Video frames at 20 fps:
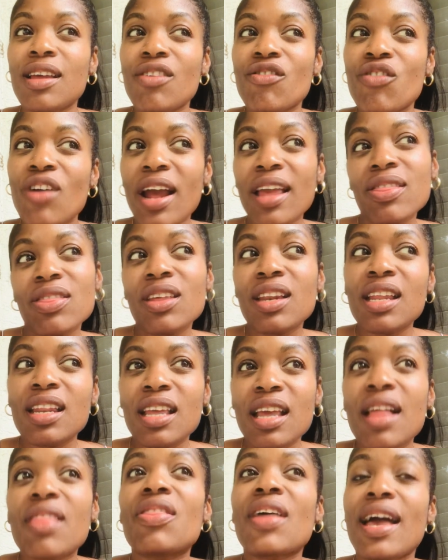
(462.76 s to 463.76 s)
right then and
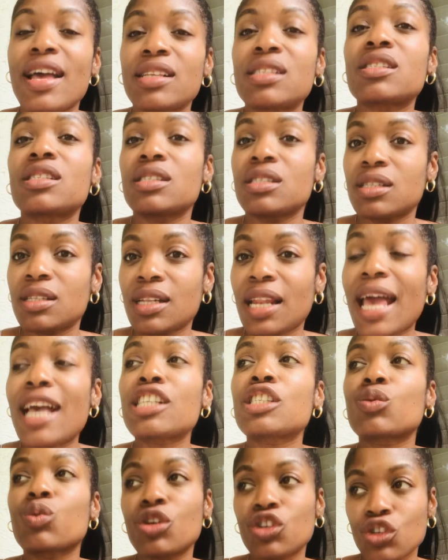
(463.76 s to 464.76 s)
there,
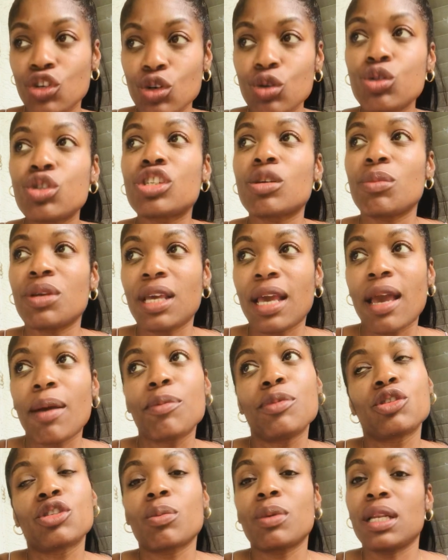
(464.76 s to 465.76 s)
that's when you should be
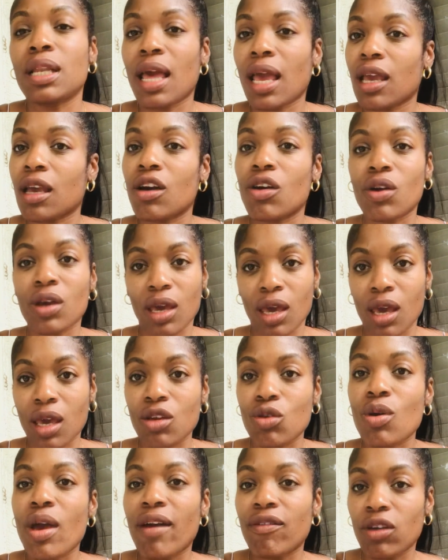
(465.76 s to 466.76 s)
able to be like, okay,
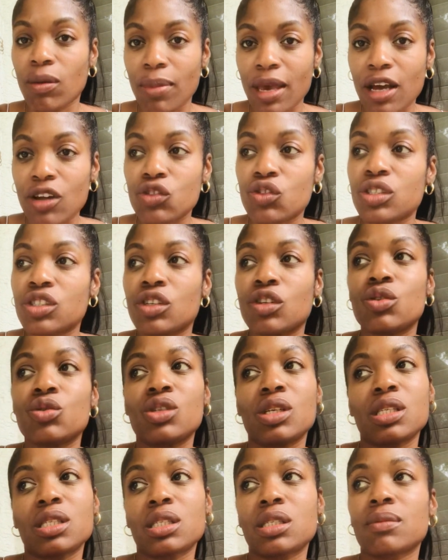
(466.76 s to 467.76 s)
you have your boundaries, and
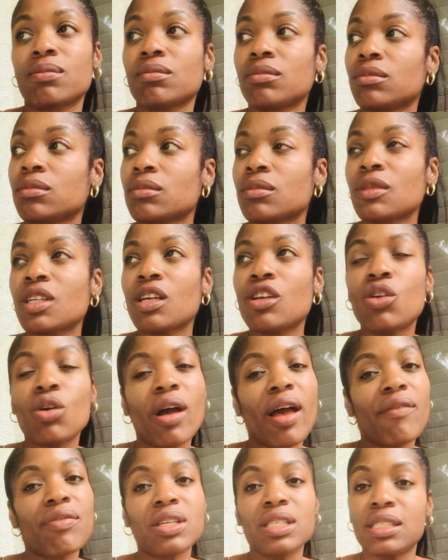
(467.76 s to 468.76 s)
you don't
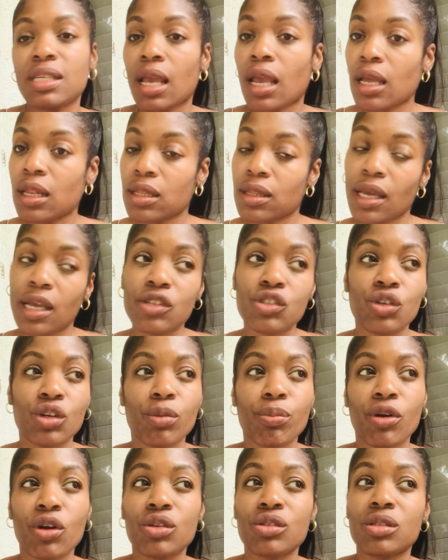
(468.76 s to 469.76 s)
have to say anything to the
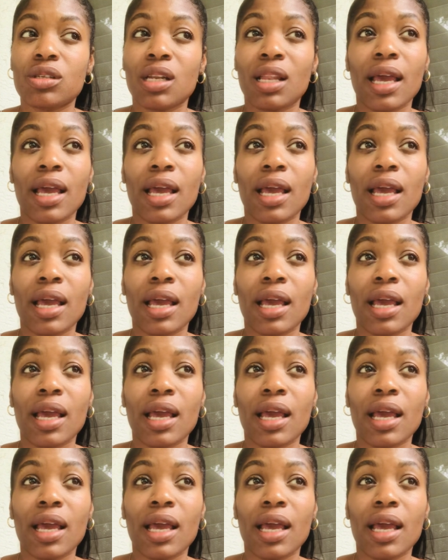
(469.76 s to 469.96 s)
person.